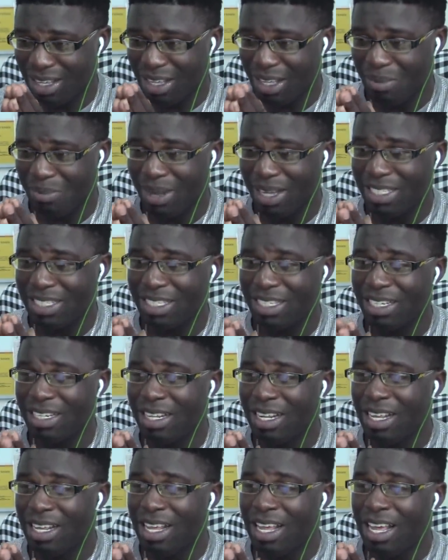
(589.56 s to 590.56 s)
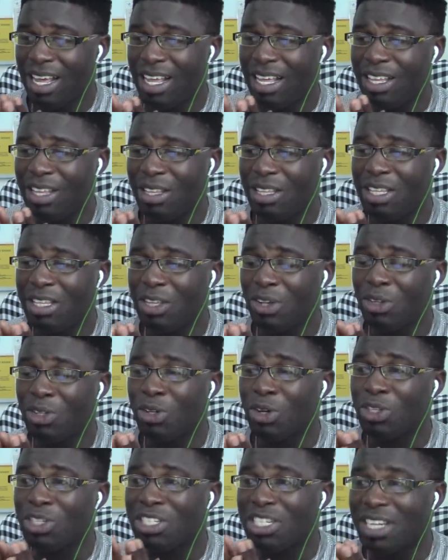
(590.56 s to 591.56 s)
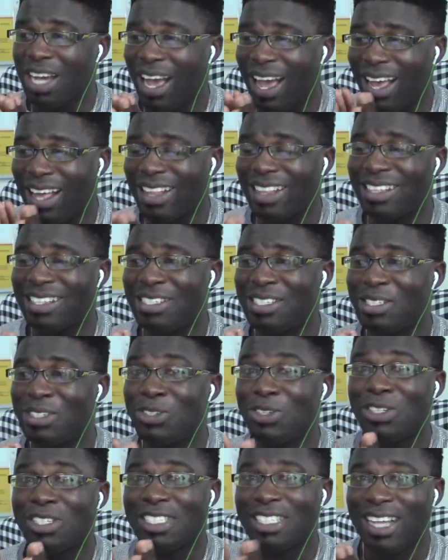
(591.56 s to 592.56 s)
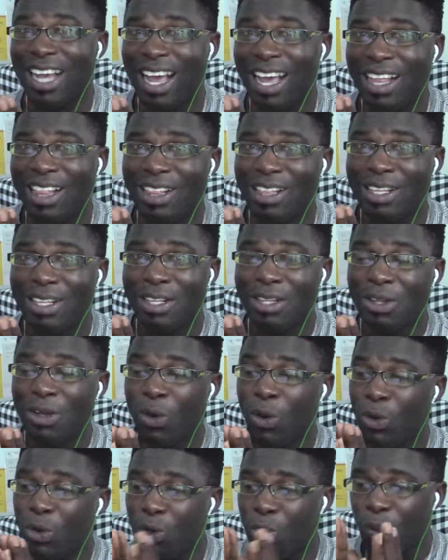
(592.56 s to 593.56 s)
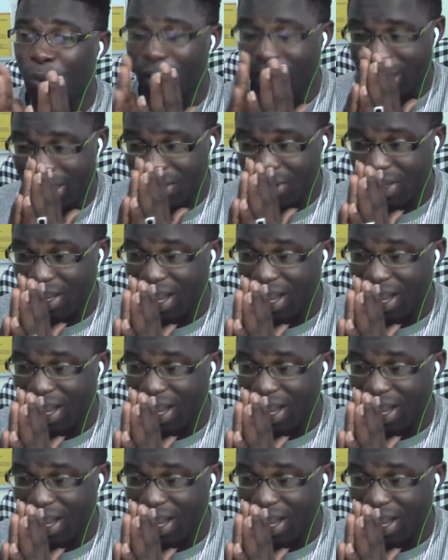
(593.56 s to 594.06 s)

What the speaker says: Imagine your child, this is your child who you raised